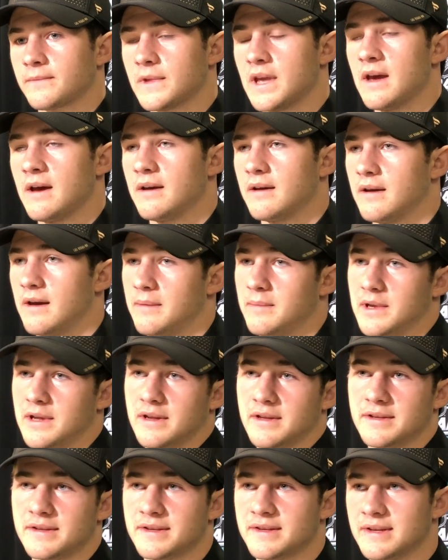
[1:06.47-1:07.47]
Yeah. I
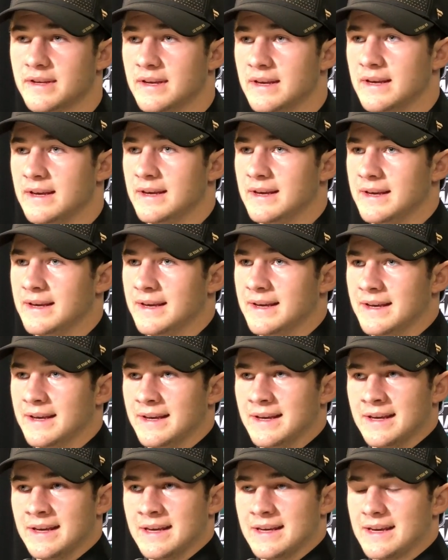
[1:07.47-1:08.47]
mean, it's,
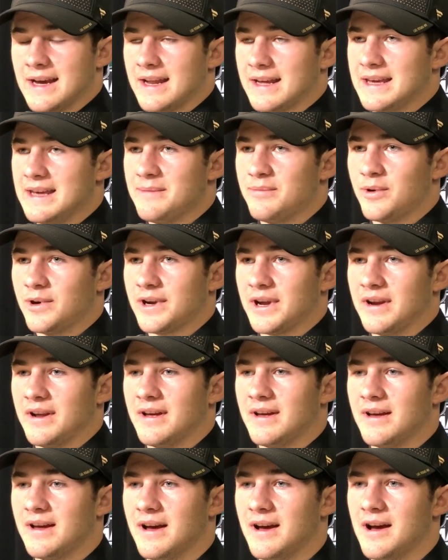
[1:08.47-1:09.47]
yeah, I keep working.
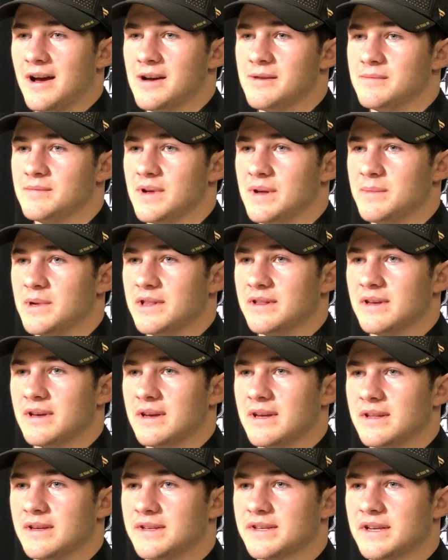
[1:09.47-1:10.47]
I mean,
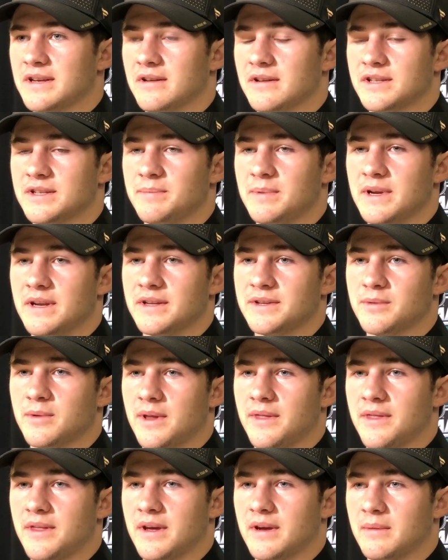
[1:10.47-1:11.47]
the skill and speed is
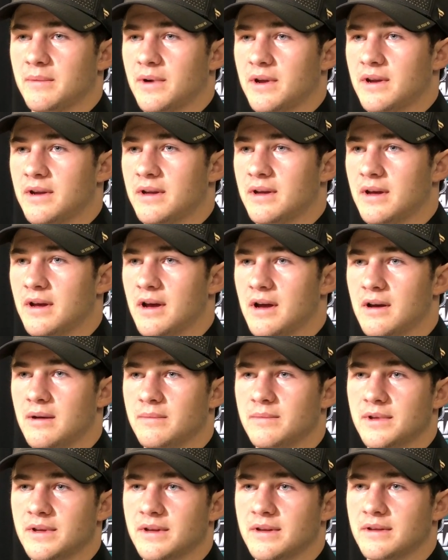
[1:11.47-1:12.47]
one thing, but
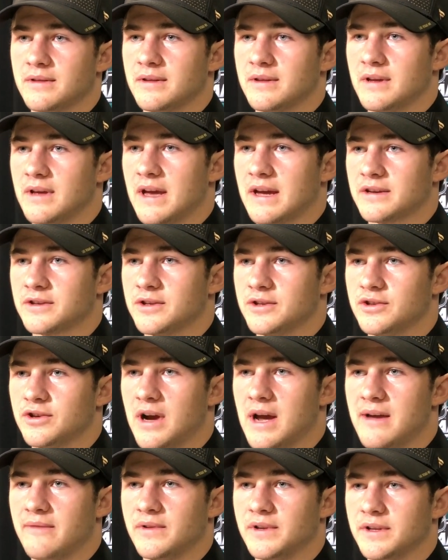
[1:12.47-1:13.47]
the extra
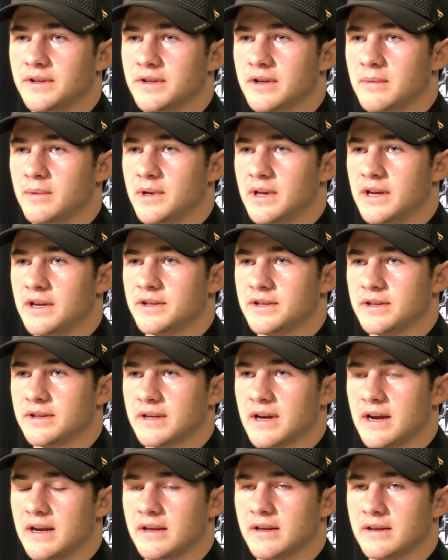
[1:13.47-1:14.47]
drive and determination
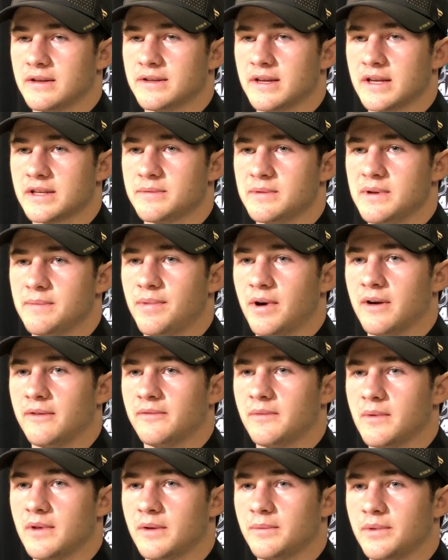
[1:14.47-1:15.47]
kind of sets me apart
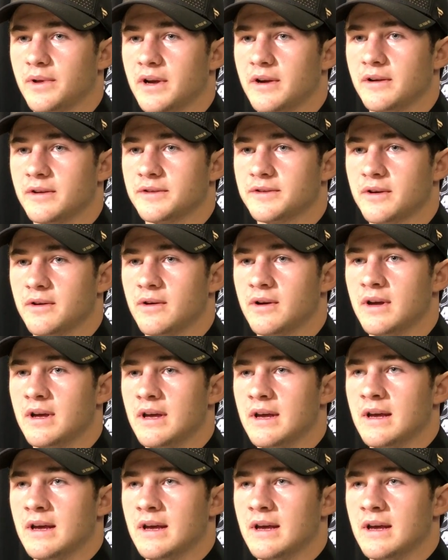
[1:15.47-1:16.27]
from other players. So